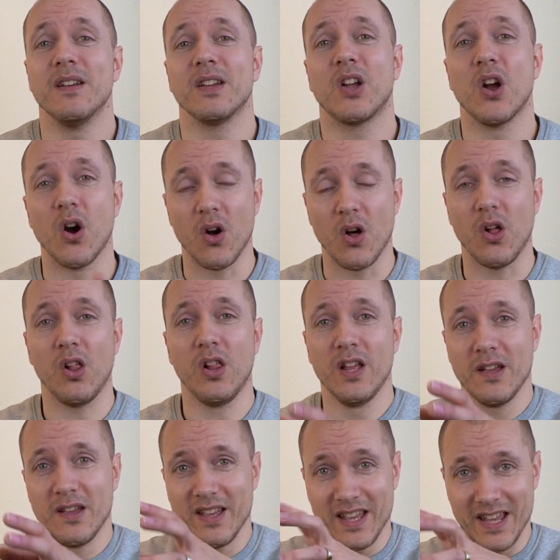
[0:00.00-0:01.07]
call
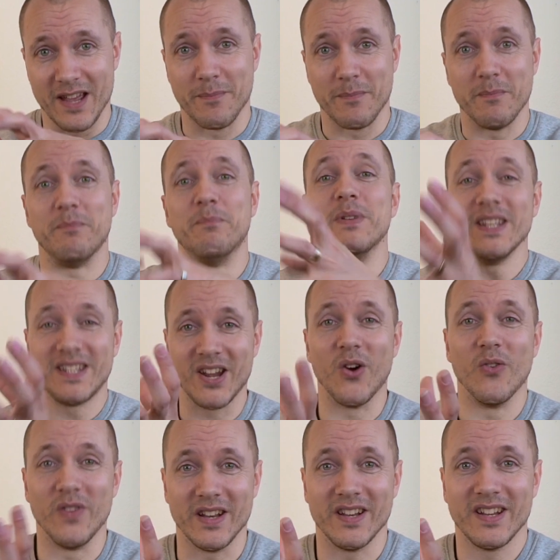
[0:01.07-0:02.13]
him
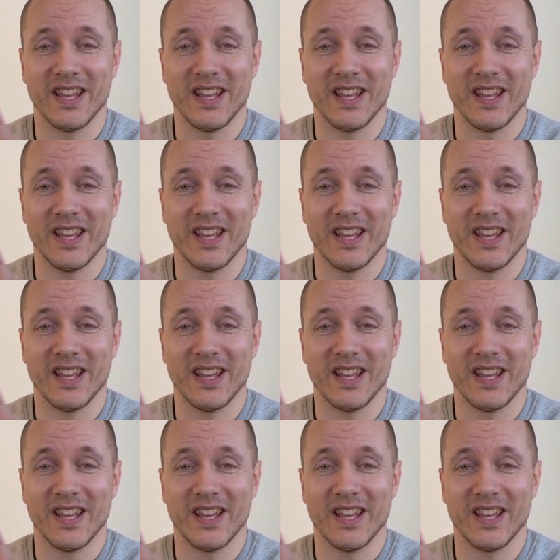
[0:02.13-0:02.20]
Beethoven